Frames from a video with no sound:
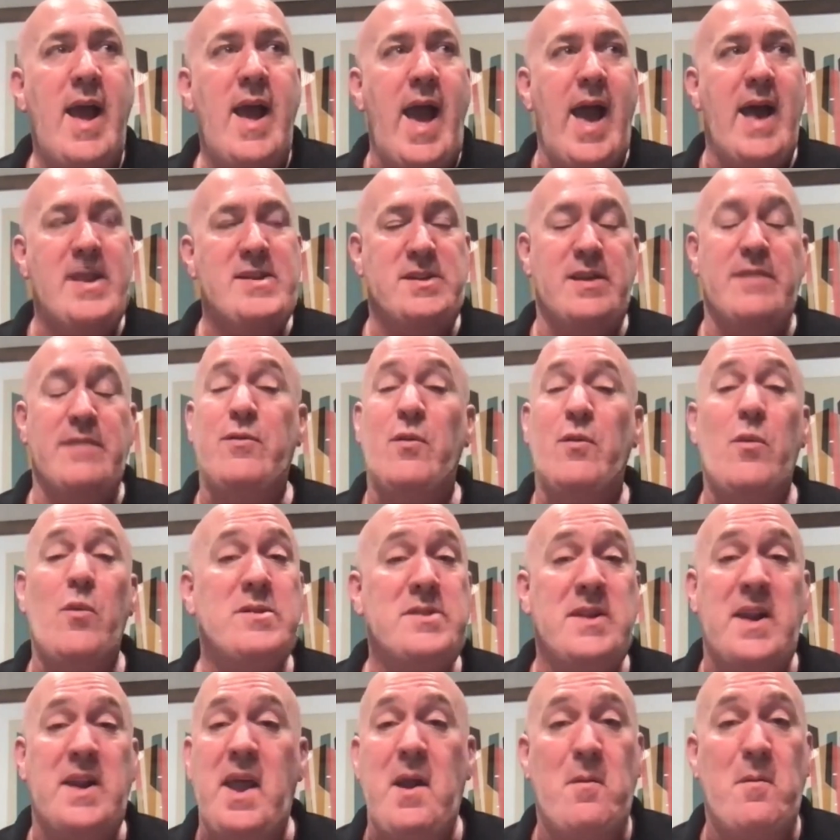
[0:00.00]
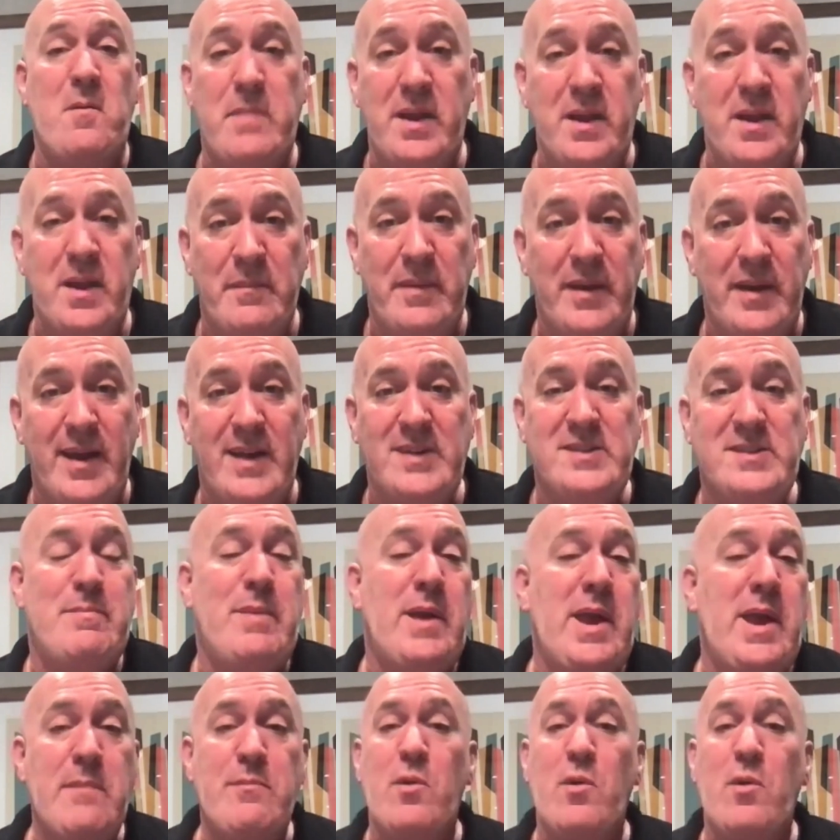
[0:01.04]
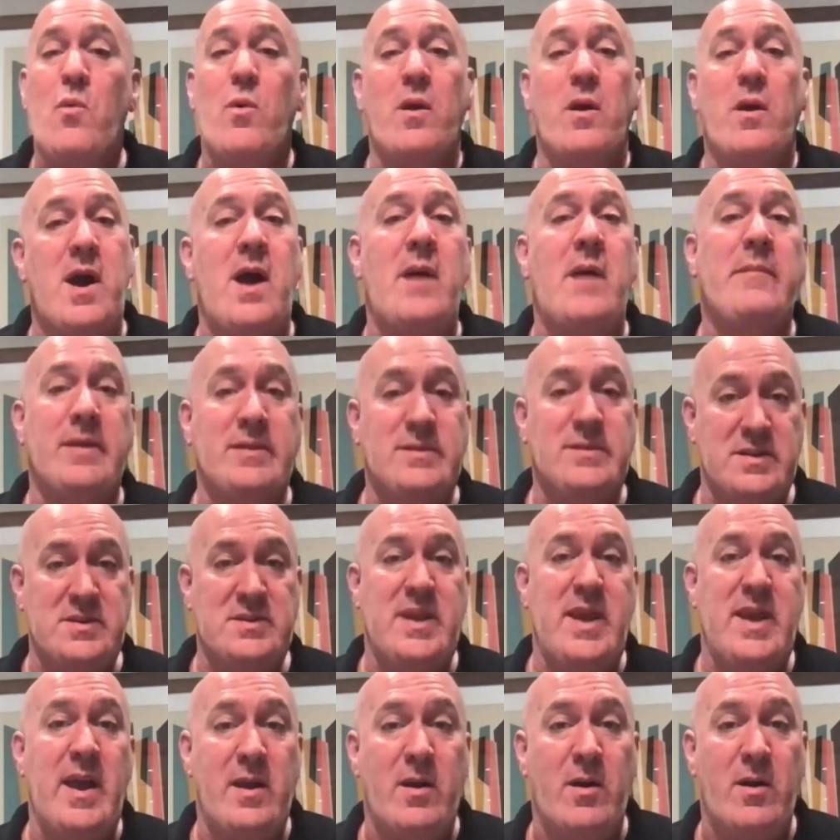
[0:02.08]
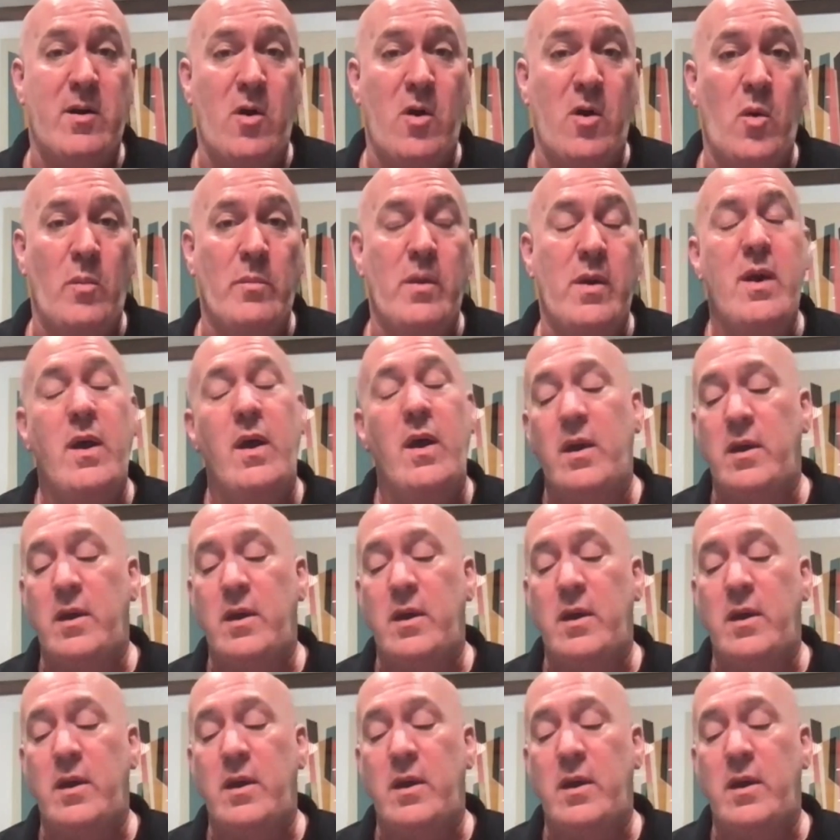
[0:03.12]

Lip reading: as if it was an Airbnb, as people were coming to stay at our home.